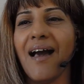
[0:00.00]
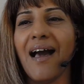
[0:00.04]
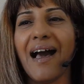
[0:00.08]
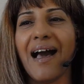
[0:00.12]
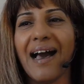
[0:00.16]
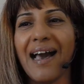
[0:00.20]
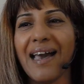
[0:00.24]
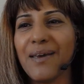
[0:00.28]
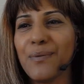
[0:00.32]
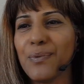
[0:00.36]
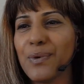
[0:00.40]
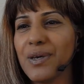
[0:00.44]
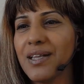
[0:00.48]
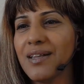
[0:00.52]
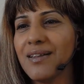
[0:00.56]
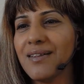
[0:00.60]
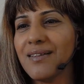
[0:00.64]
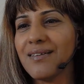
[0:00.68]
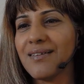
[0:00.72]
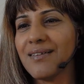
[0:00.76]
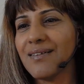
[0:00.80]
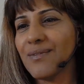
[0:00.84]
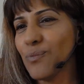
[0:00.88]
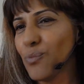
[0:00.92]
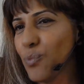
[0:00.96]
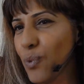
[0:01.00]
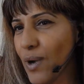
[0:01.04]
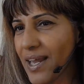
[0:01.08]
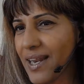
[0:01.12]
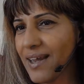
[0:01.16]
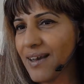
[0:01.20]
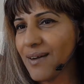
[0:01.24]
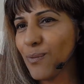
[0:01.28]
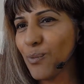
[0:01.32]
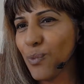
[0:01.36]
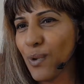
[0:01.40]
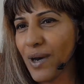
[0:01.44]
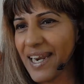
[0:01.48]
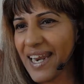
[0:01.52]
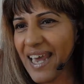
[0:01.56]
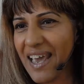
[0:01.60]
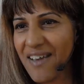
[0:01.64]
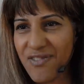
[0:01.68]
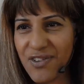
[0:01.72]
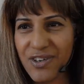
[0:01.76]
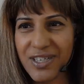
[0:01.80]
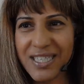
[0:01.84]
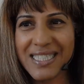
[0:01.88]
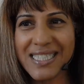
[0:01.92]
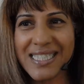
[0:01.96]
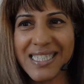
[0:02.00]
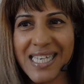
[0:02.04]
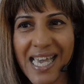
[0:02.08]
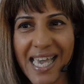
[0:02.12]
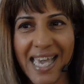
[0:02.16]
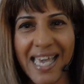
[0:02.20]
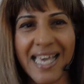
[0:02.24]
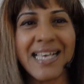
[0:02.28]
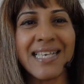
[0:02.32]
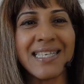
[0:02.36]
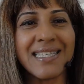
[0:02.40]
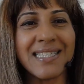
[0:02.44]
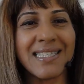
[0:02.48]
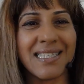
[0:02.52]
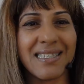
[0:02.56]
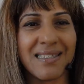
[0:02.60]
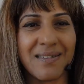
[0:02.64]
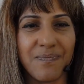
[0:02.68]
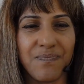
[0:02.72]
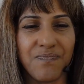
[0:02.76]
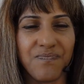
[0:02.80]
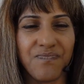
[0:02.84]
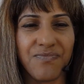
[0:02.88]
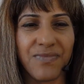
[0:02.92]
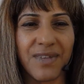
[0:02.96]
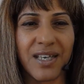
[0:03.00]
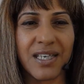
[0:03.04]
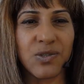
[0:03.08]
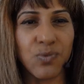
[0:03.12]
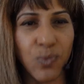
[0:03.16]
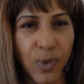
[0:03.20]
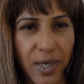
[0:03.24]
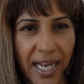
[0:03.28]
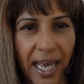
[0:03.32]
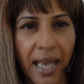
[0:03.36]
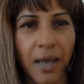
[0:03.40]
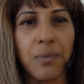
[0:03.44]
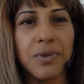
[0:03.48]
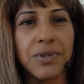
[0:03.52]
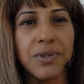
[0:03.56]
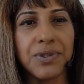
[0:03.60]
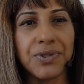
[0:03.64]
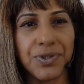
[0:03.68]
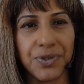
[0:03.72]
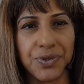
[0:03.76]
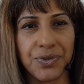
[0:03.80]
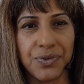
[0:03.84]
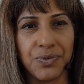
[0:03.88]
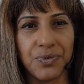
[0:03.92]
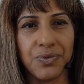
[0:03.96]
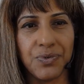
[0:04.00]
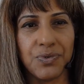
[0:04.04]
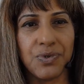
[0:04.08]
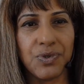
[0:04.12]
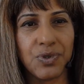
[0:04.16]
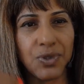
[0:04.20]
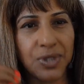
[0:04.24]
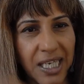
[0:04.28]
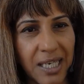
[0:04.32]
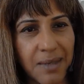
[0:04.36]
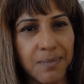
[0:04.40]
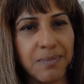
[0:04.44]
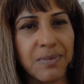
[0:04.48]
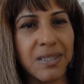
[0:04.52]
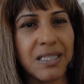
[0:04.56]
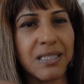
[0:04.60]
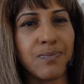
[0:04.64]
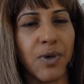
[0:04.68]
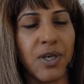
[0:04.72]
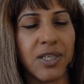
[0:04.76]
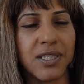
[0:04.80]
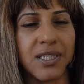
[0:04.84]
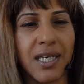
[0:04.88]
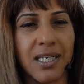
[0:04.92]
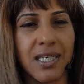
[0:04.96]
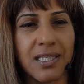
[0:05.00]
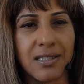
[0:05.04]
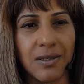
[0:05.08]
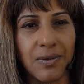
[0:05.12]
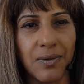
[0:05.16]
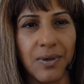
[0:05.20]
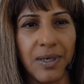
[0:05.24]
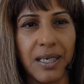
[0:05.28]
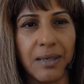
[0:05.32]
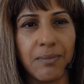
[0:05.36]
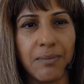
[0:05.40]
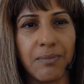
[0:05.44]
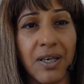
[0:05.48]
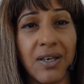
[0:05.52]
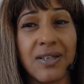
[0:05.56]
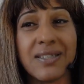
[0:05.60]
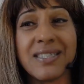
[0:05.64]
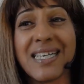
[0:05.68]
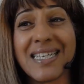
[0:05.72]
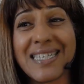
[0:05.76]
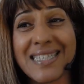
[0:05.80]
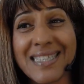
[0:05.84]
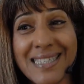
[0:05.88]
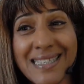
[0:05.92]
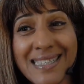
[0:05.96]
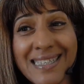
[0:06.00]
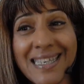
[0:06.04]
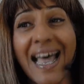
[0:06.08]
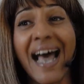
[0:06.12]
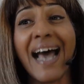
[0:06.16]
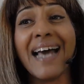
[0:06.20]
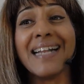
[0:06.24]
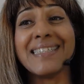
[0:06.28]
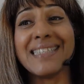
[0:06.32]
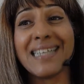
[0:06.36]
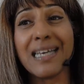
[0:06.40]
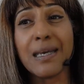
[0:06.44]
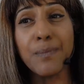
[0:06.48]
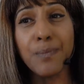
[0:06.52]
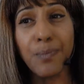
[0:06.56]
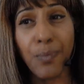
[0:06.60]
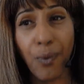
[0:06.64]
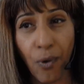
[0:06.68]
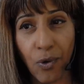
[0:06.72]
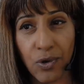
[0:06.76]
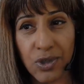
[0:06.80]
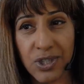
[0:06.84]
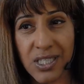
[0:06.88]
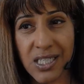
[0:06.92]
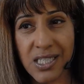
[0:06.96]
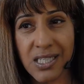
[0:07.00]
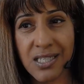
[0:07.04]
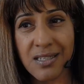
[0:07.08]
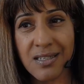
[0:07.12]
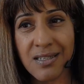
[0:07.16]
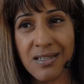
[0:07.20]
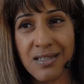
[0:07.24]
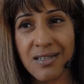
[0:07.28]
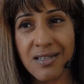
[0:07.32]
I will, whatever it takes is what I will do to keep this podcast going, because it's that important